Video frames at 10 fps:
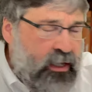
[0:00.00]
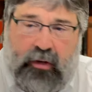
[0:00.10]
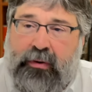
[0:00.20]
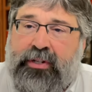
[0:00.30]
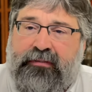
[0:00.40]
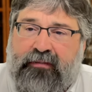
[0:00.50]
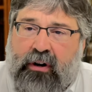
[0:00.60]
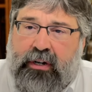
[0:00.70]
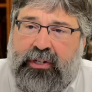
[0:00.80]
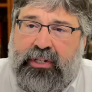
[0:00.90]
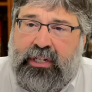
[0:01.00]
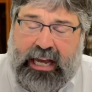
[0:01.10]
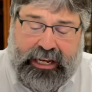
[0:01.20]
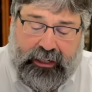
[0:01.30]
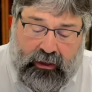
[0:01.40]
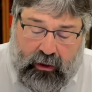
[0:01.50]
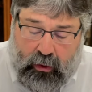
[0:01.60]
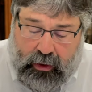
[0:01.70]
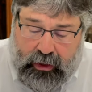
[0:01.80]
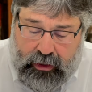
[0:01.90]
There is a verse in
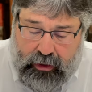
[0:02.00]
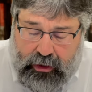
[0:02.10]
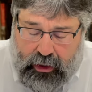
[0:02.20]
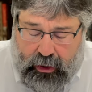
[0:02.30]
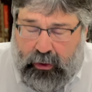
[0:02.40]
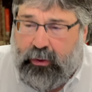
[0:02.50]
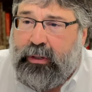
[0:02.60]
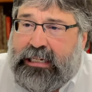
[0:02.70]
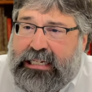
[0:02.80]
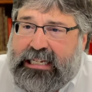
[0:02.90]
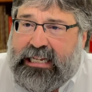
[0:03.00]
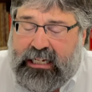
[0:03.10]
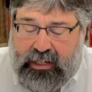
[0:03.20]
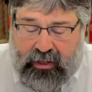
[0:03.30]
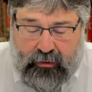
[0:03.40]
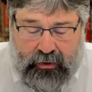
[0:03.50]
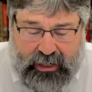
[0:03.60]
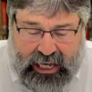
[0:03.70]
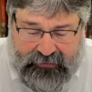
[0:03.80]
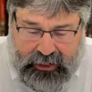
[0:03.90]
Luke 2 6 through
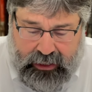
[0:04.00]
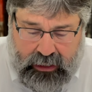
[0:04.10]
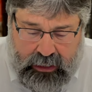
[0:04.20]
7.